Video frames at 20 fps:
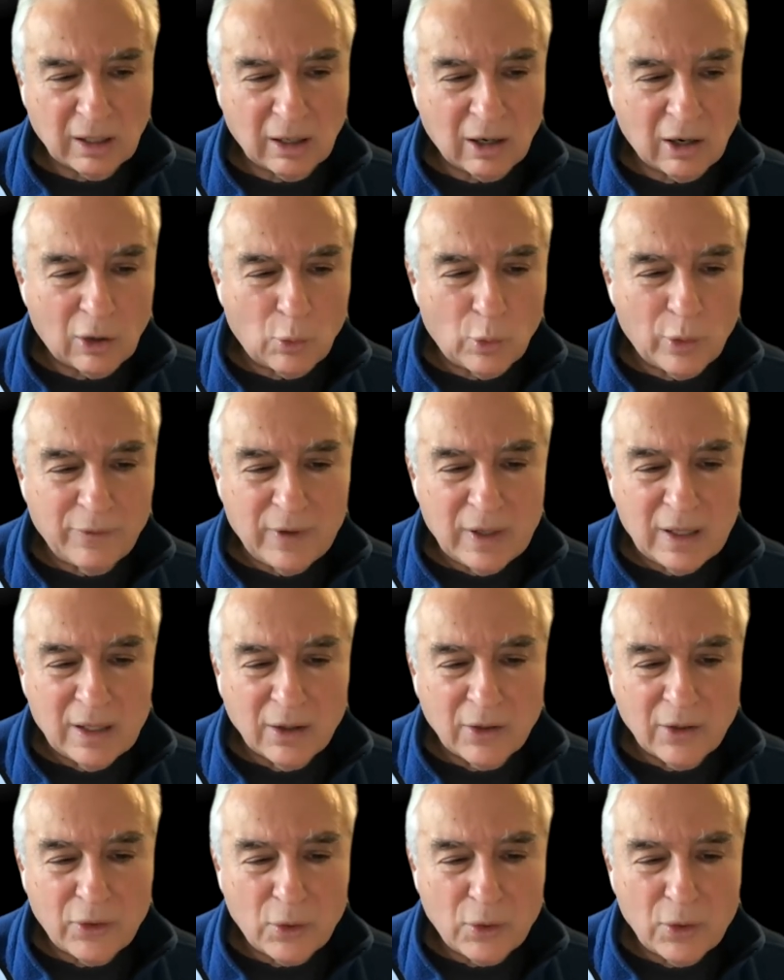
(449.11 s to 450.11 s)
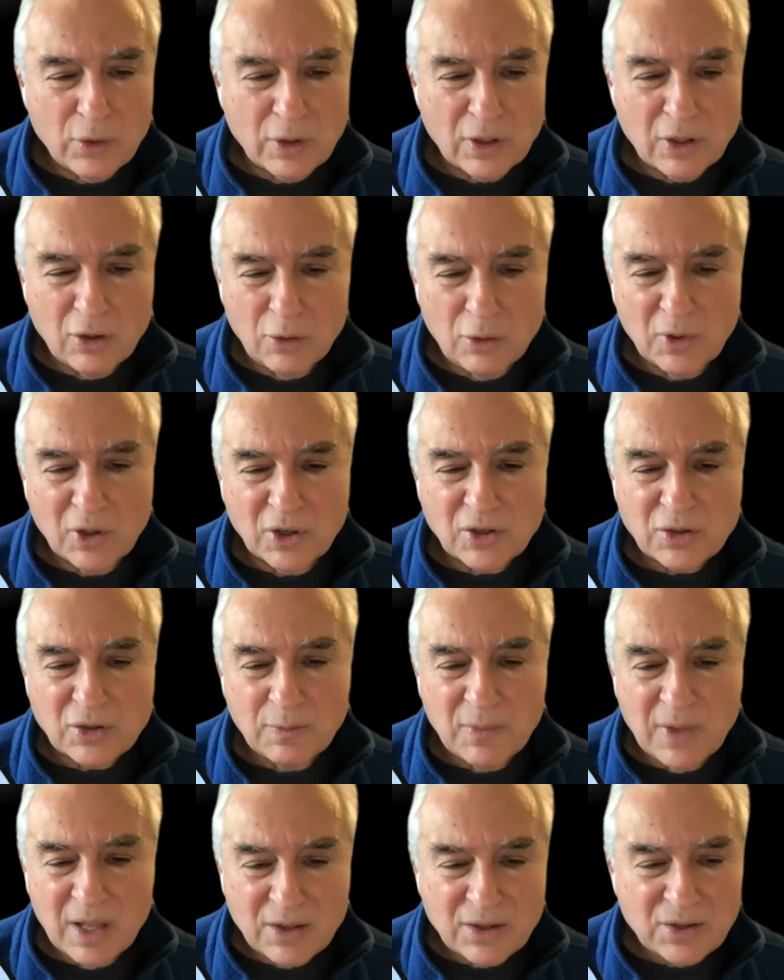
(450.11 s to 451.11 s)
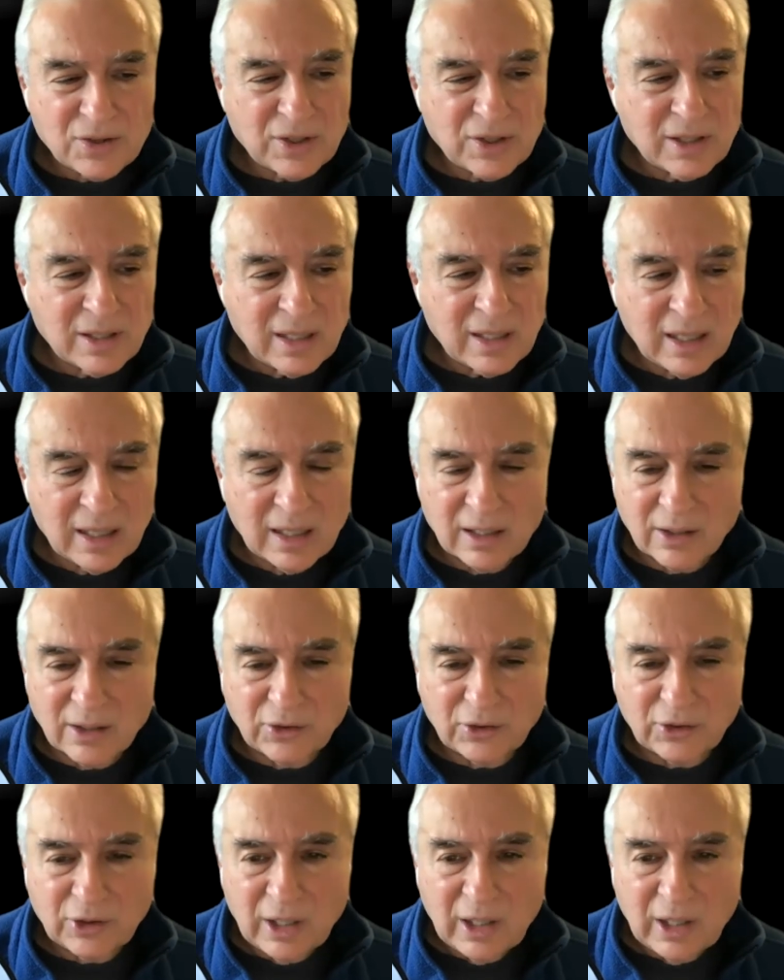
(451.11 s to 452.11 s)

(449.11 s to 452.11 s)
are revealed through the numerous myths and tales